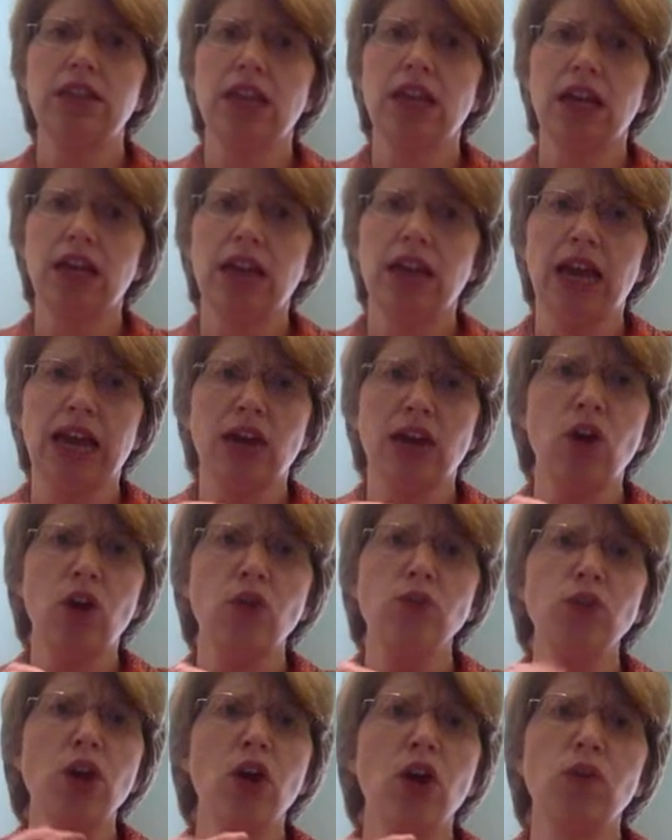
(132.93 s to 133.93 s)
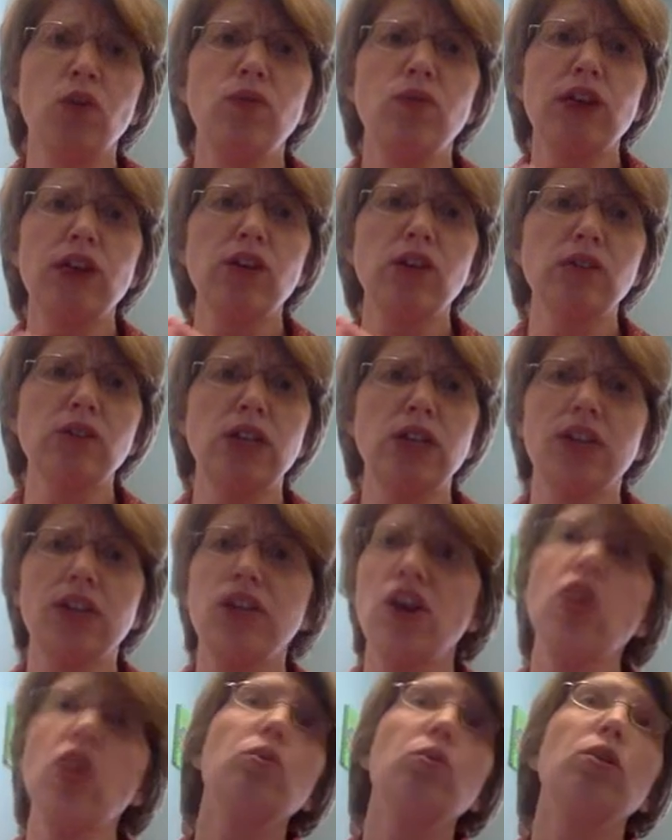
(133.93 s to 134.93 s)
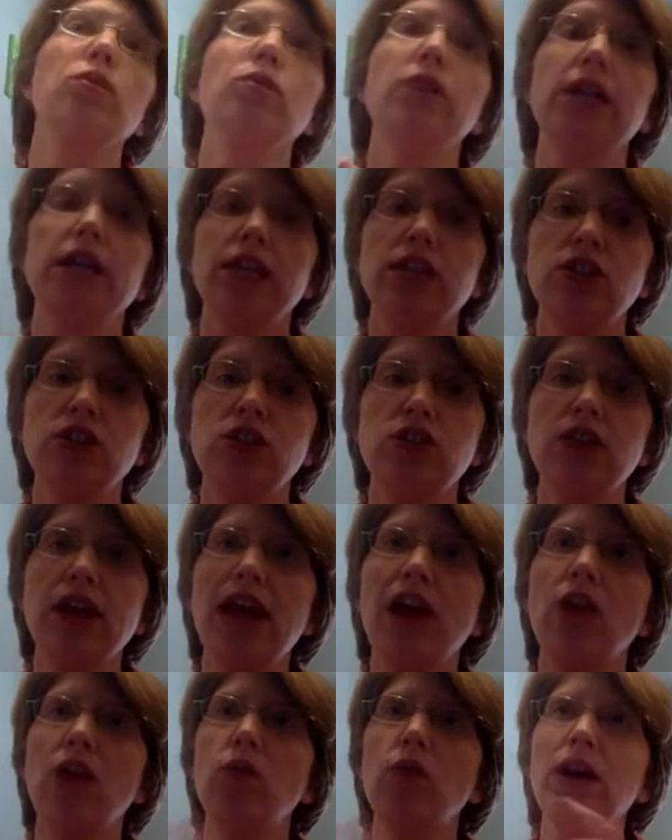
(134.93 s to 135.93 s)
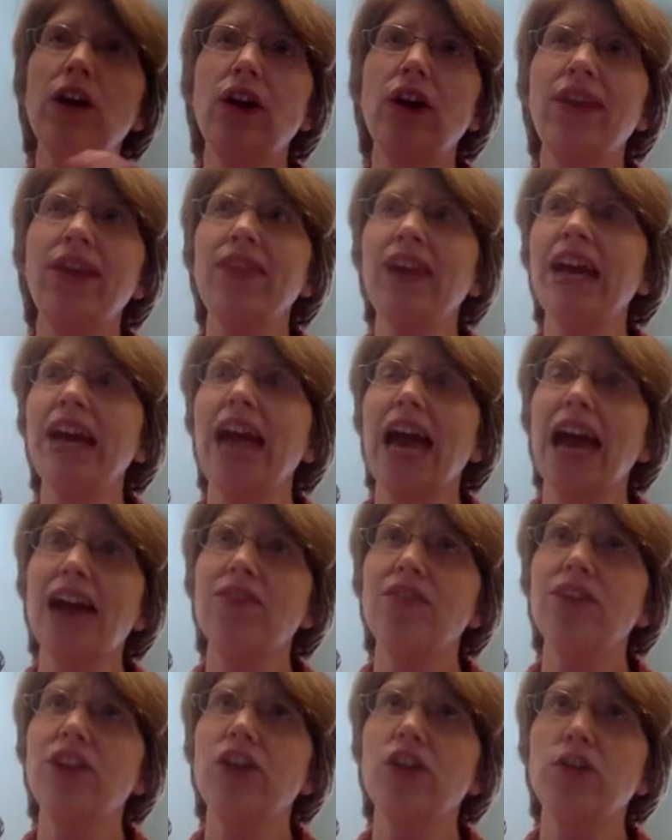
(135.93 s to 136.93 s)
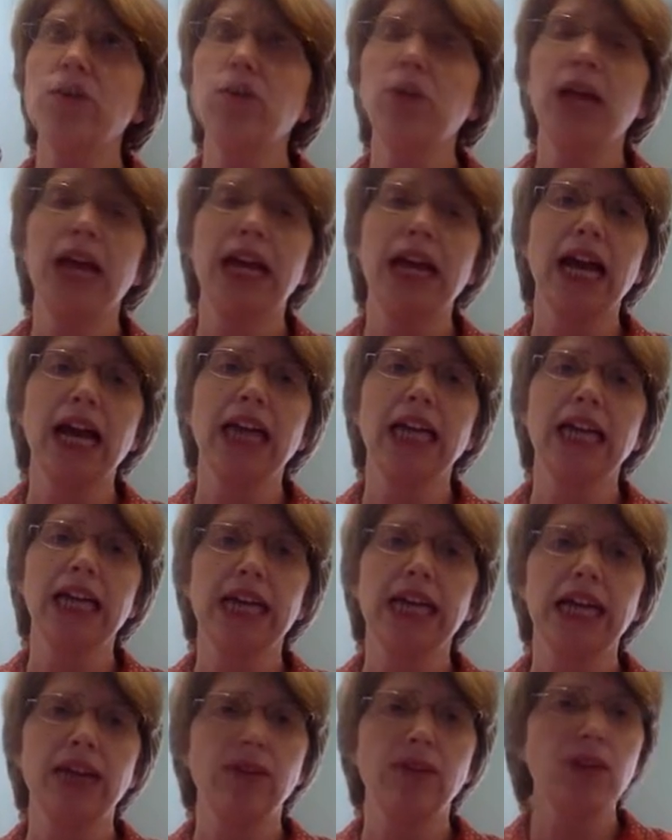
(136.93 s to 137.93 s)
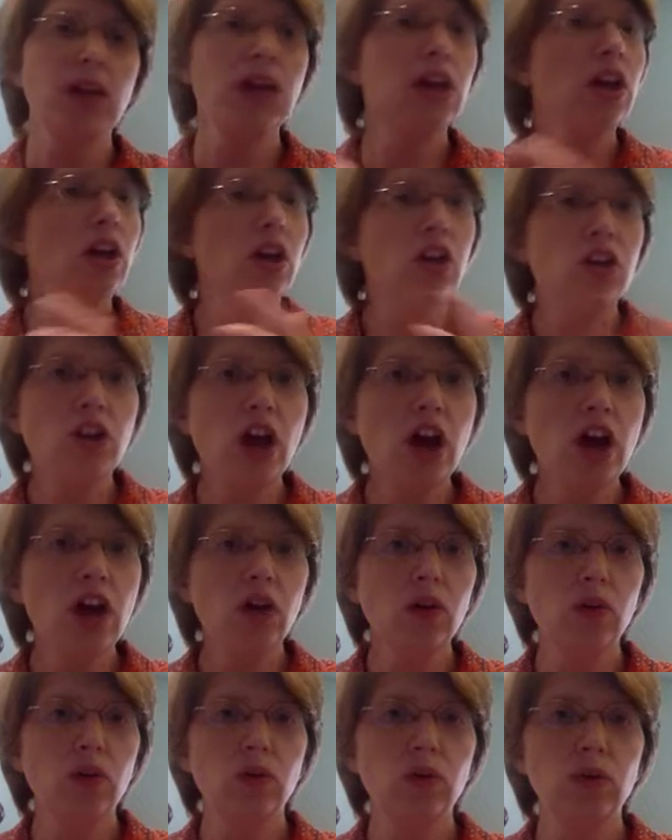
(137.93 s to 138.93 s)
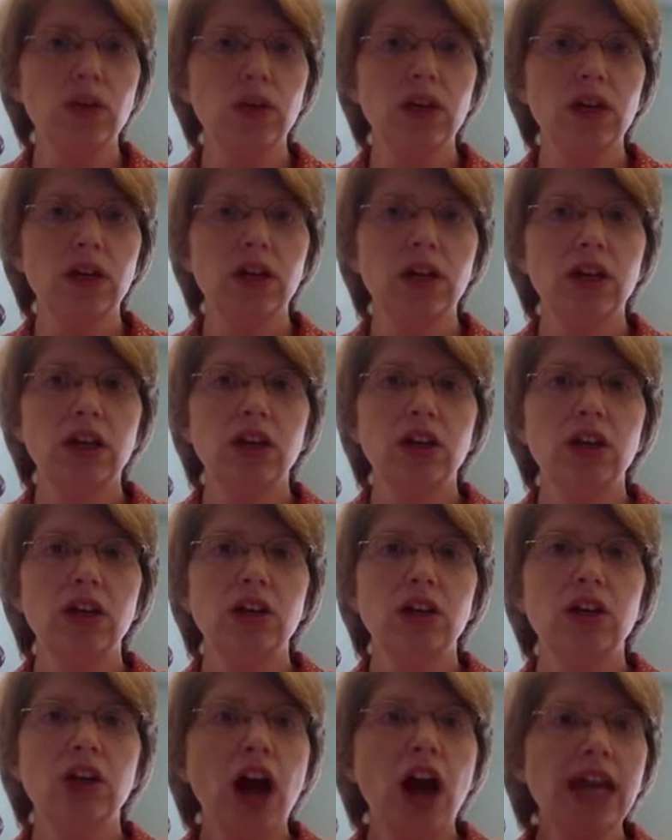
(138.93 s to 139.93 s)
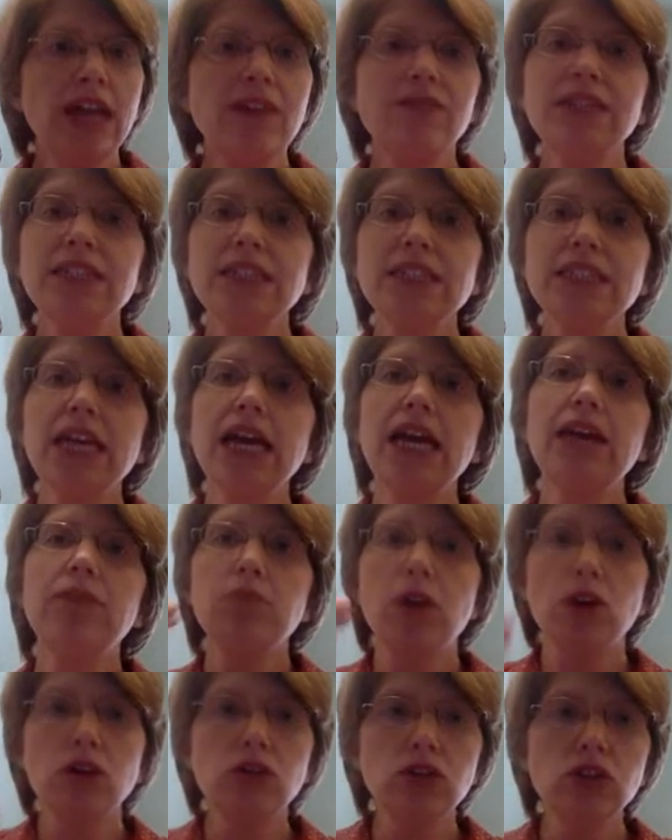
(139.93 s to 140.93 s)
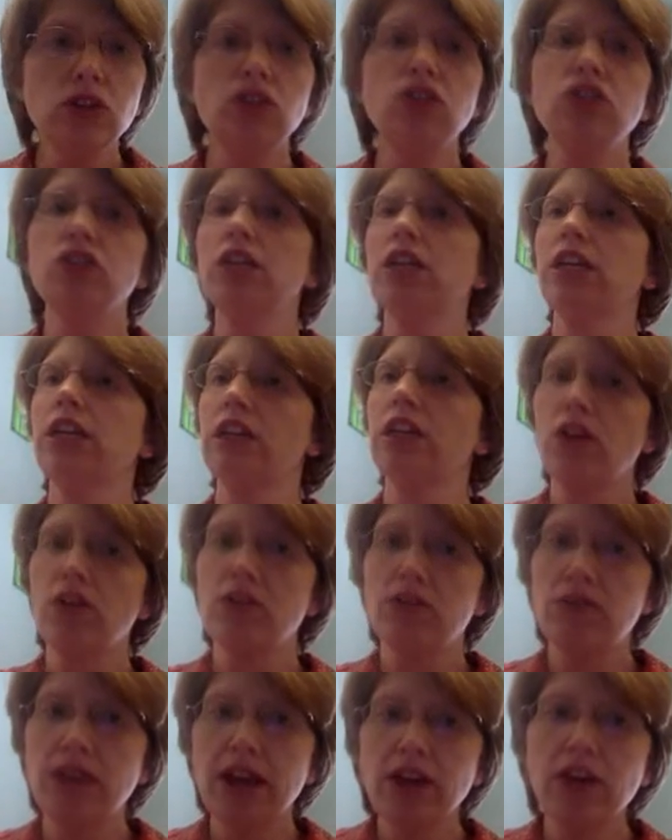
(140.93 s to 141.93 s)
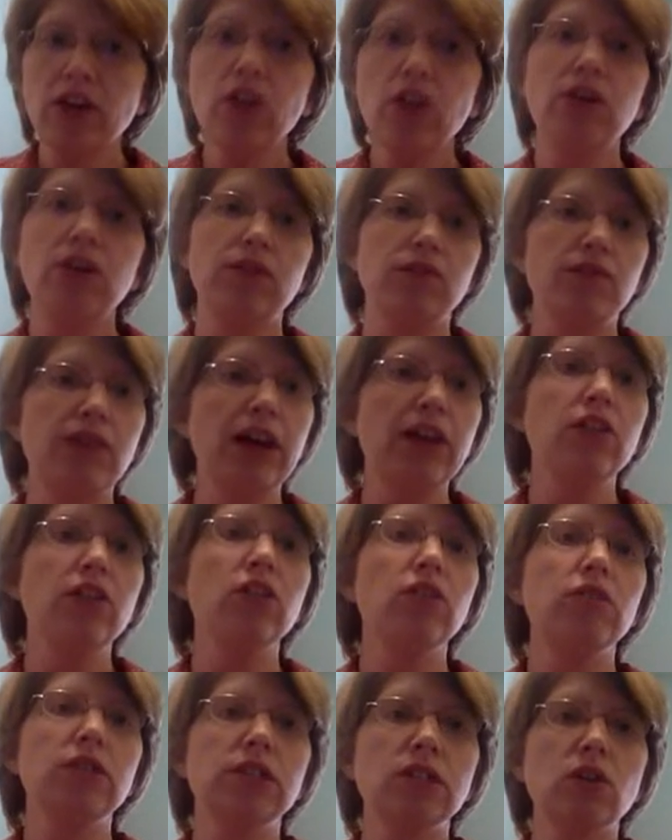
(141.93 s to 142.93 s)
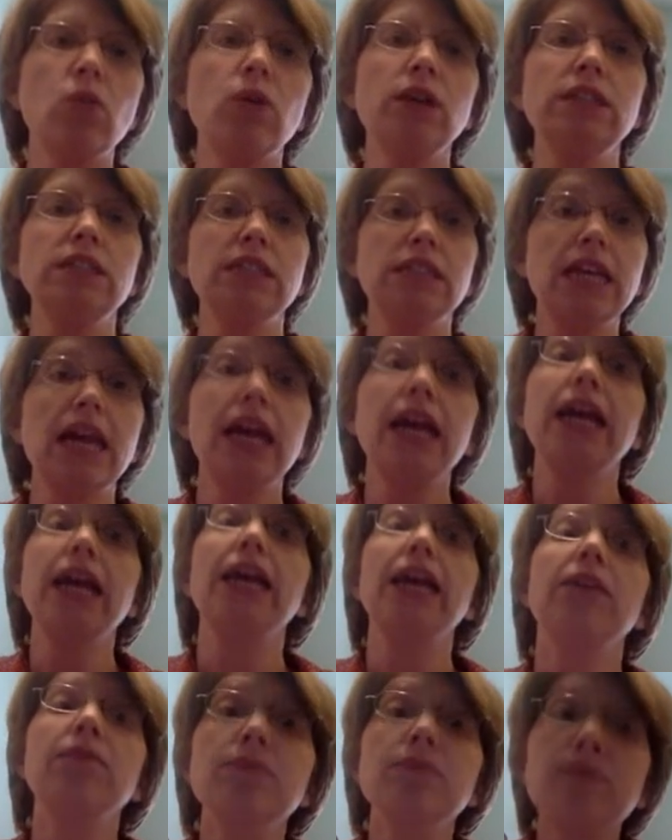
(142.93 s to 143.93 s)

like, oh no, Pharaoh said no, what are we going to do now? Well, I think I have another plague I can give. No. God even said, Moses, you're going to go to Pharaoh, and Pharaoh is going to say,